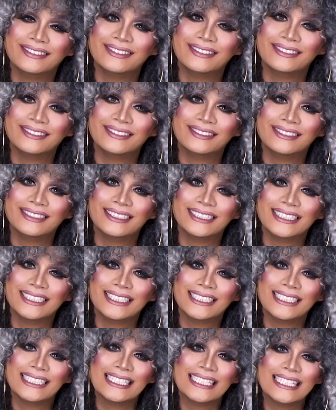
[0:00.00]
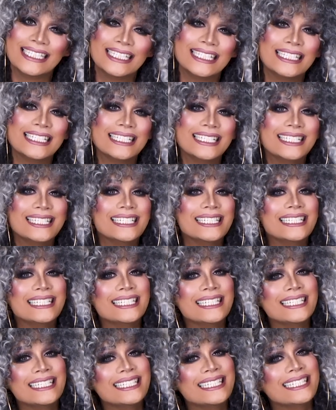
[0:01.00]

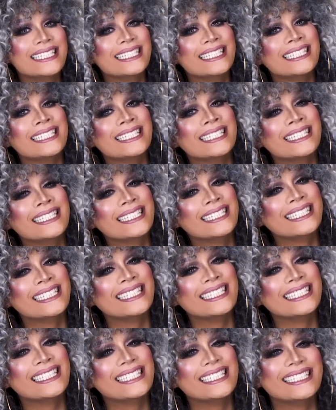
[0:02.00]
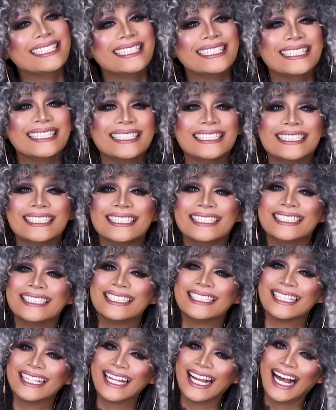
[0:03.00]

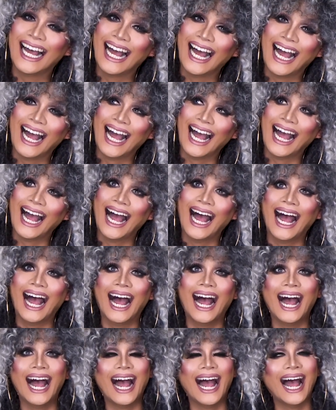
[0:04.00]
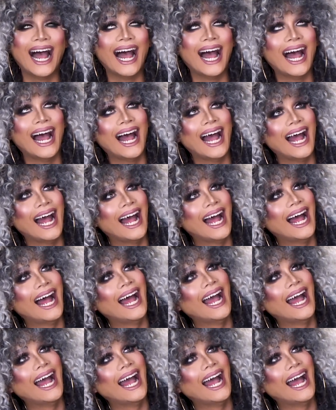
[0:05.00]
(silent)